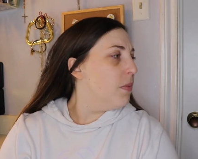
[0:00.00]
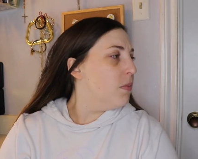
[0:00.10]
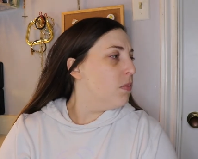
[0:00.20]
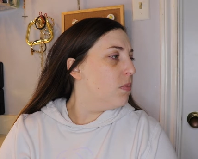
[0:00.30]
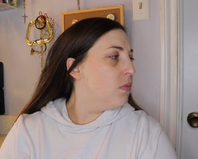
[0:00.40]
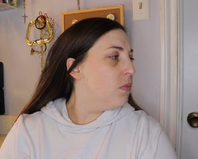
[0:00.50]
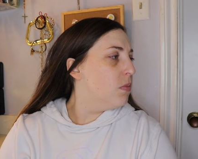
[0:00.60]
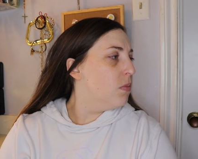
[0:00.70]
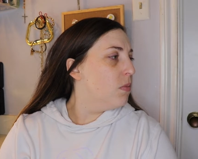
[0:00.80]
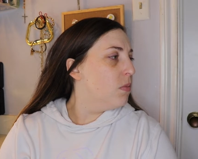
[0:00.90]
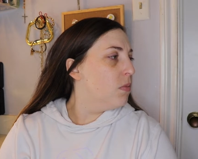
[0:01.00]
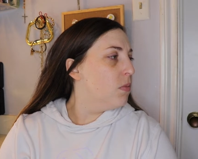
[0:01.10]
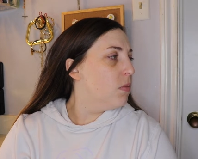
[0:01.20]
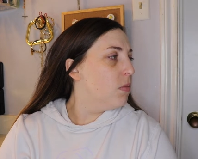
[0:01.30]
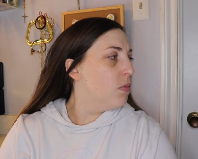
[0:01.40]

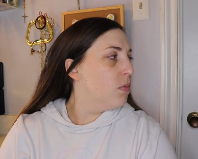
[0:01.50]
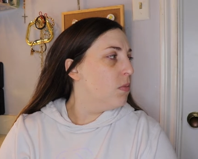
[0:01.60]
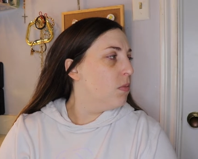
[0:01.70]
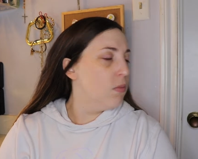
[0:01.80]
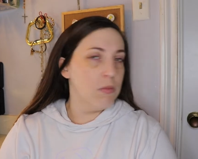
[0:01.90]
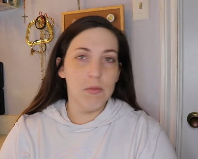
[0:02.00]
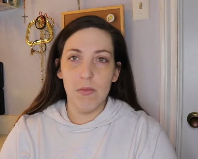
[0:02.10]
No one is speaking in this clip.